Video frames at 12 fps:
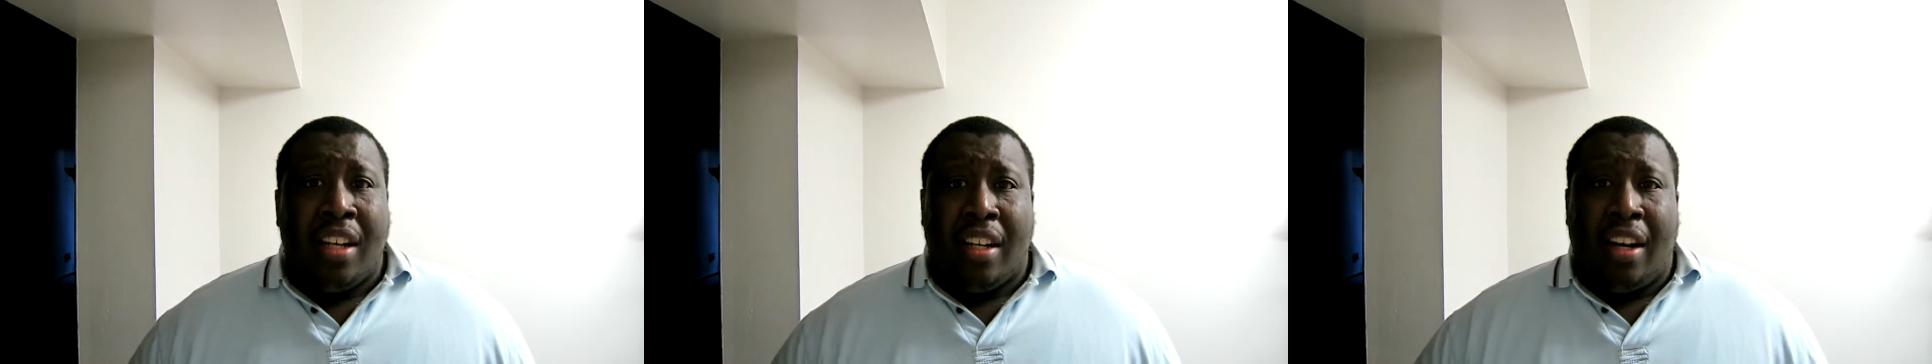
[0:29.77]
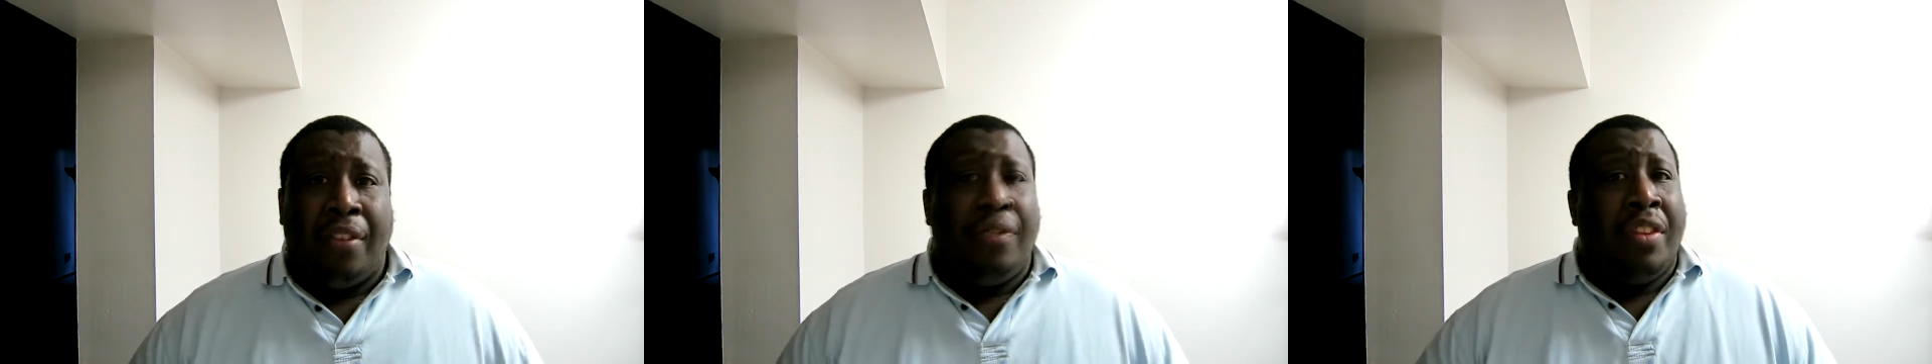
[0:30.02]

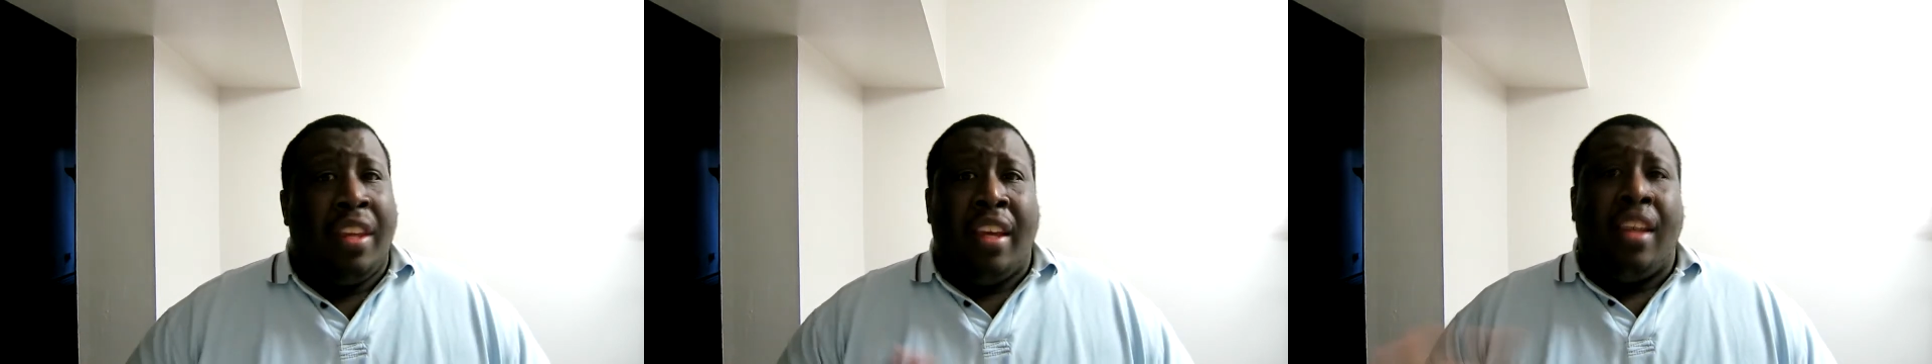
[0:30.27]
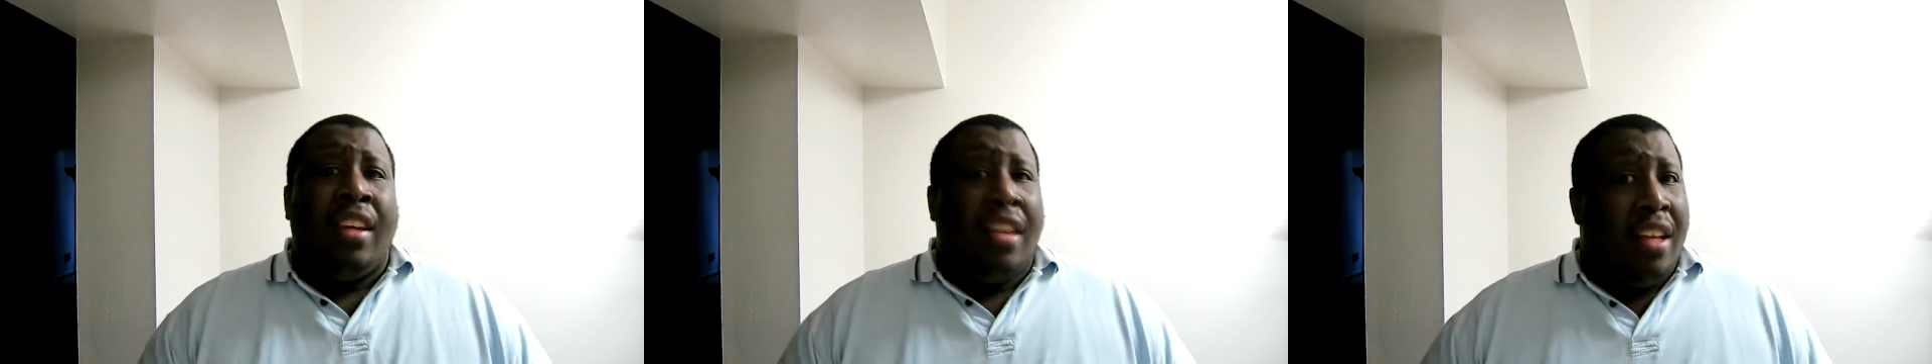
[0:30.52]
Now,
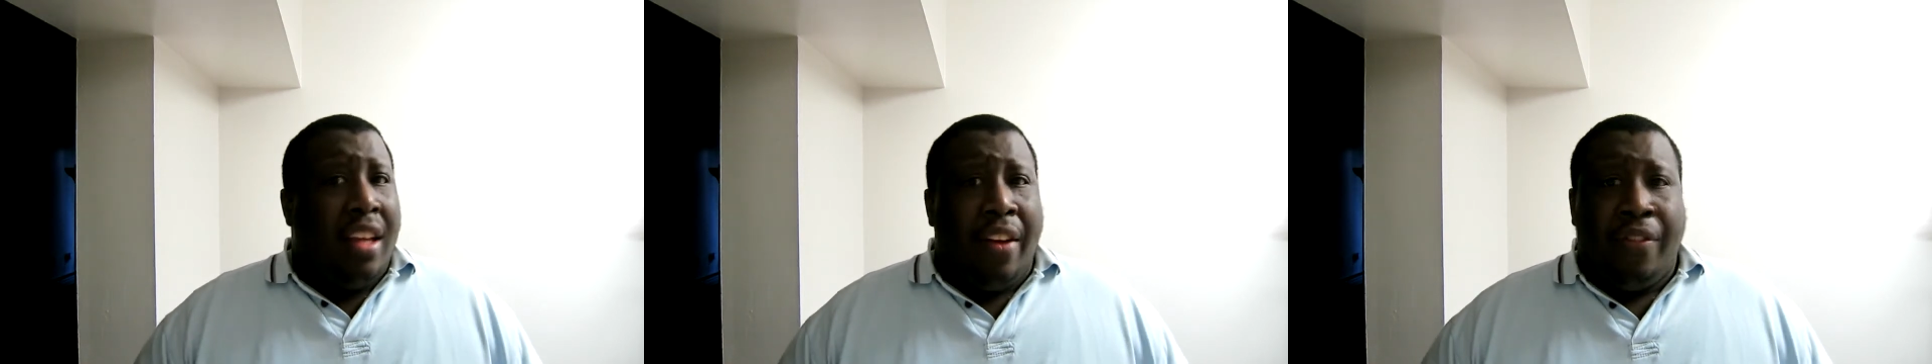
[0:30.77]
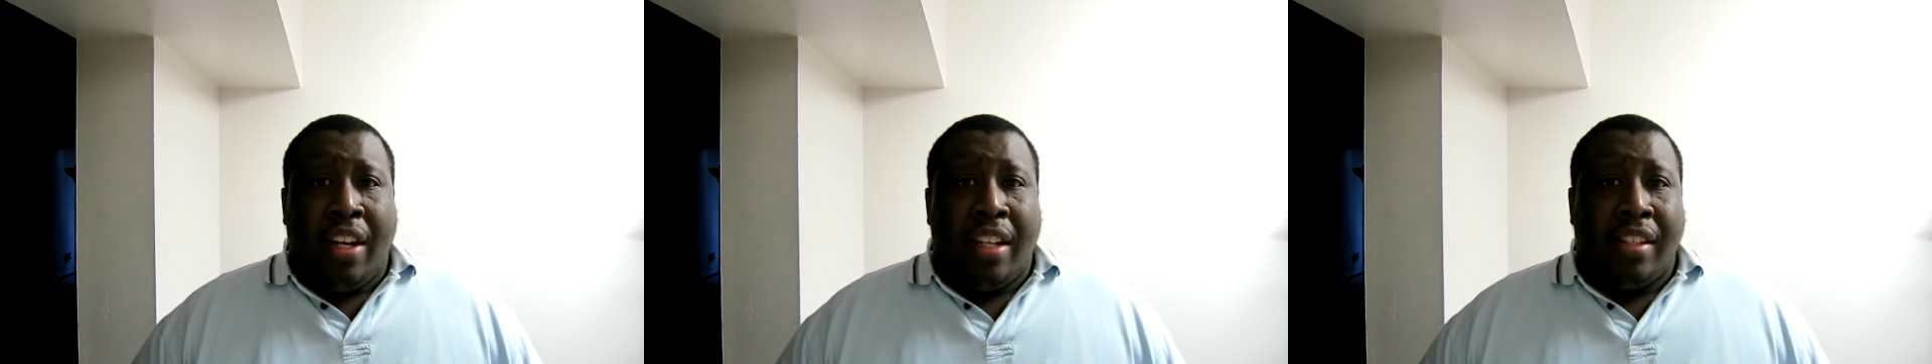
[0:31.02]

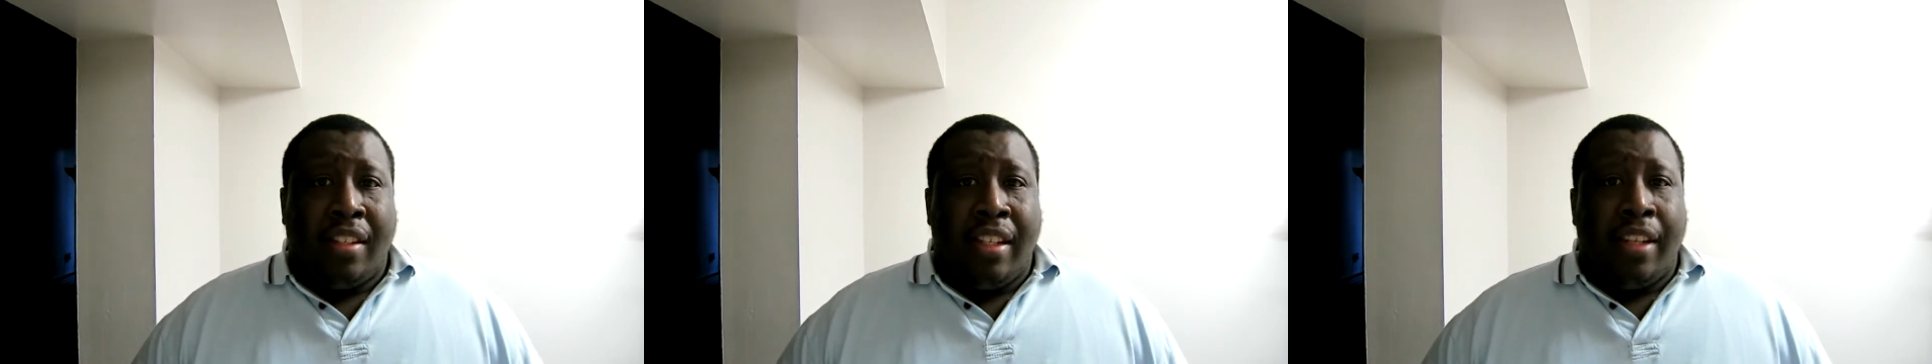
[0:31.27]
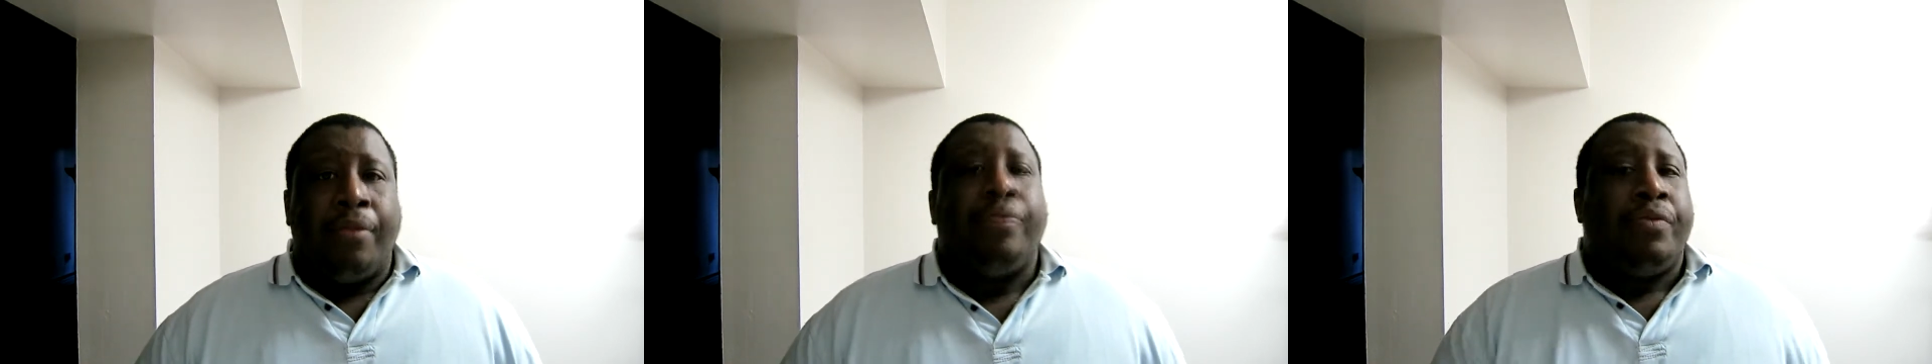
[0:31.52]
if you didn't
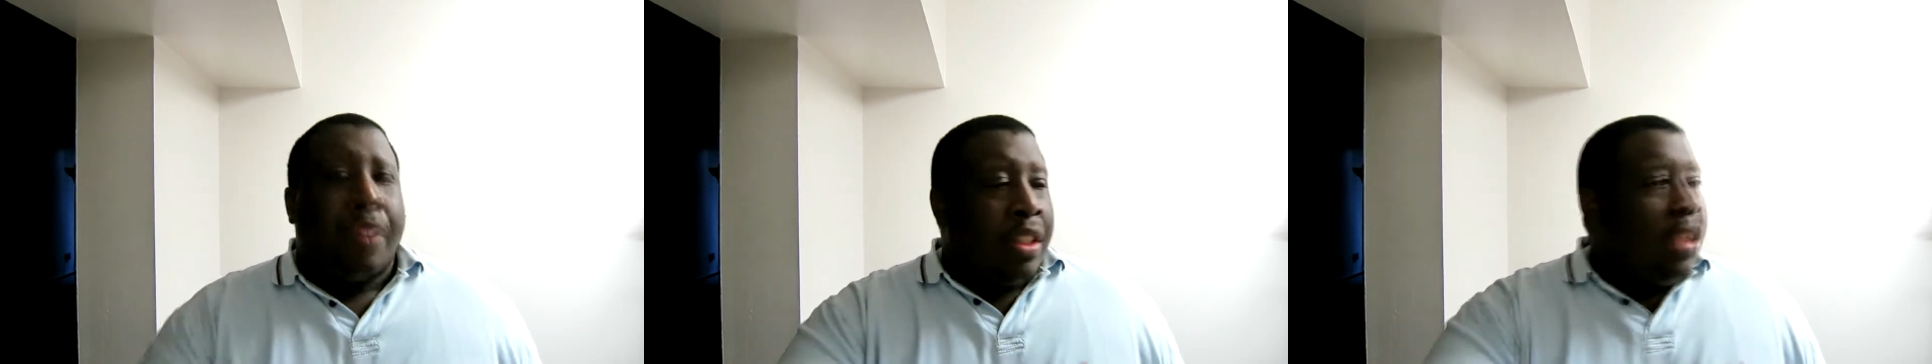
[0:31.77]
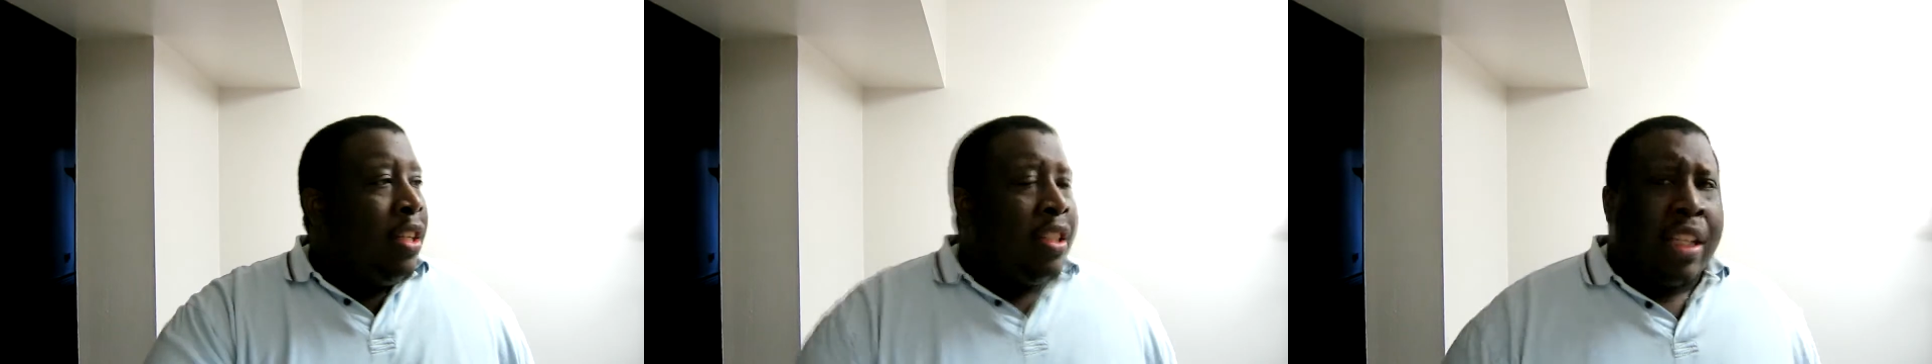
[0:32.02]
see it,
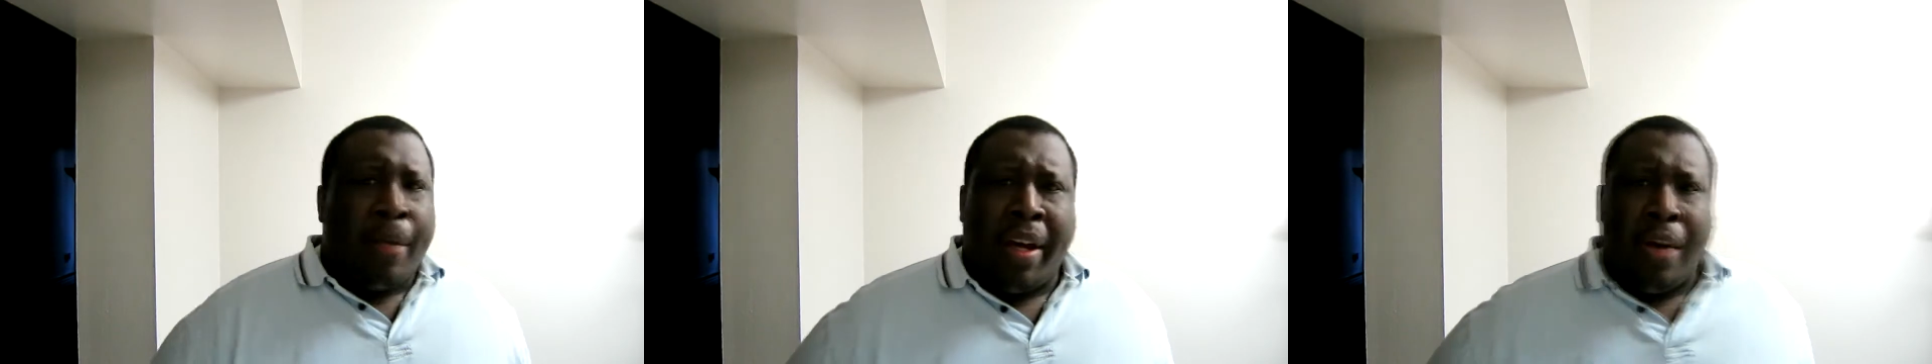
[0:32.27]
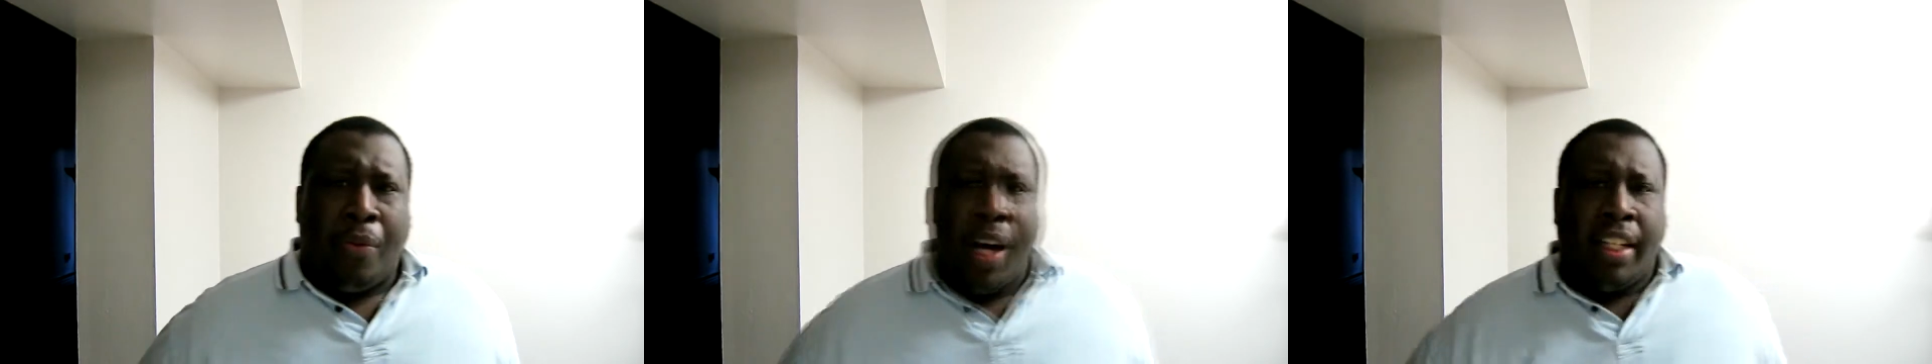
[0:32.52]
just come here and